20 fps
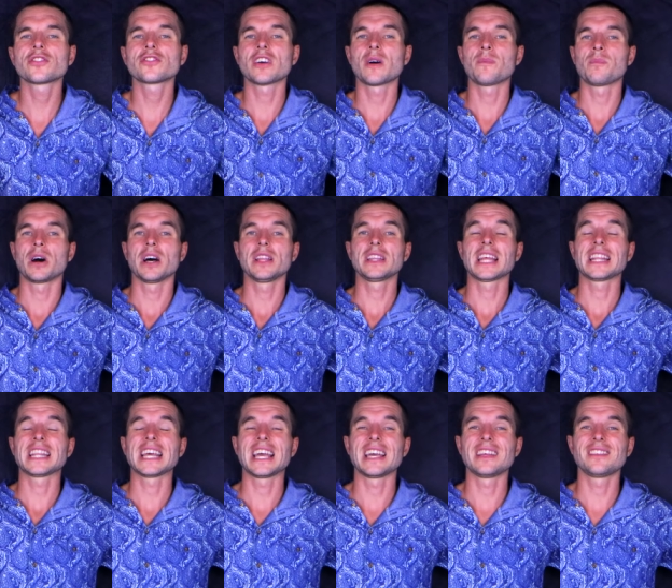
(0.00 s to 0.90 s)
someone
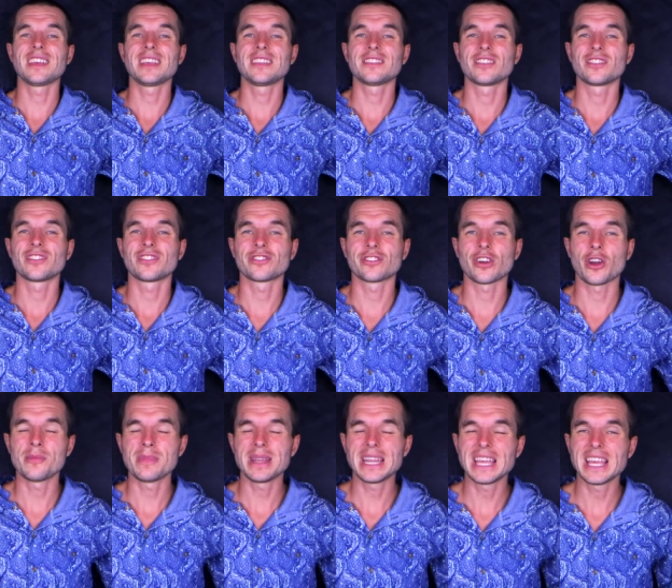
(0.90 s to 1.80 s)
that has eaten
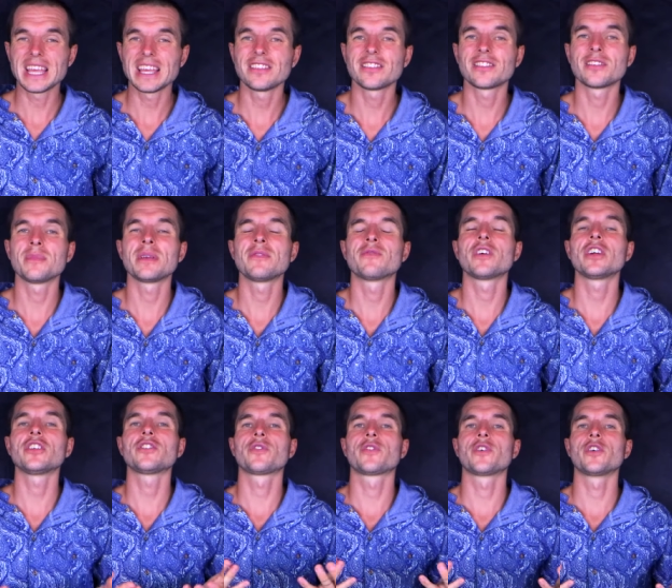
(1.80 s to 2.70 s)
so many histamine
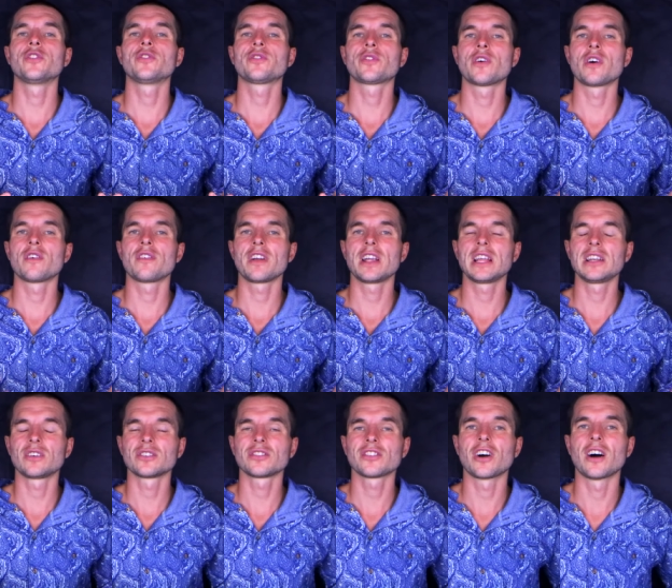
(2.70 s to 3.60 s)
rich foods for a very
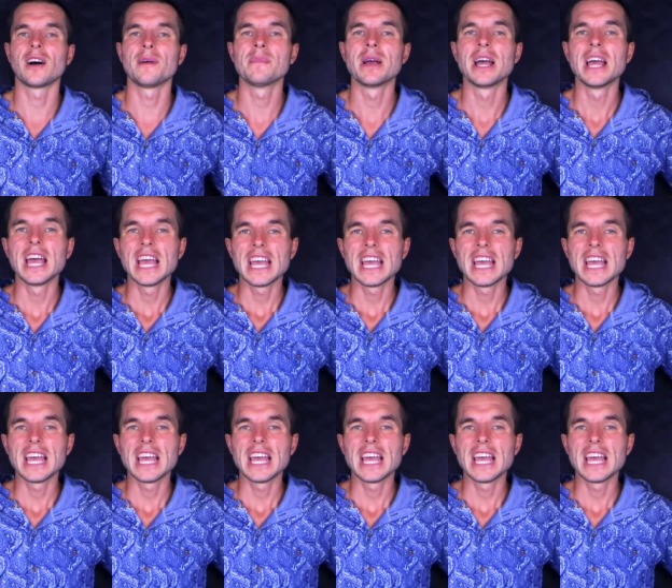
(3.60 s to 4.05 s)
long time,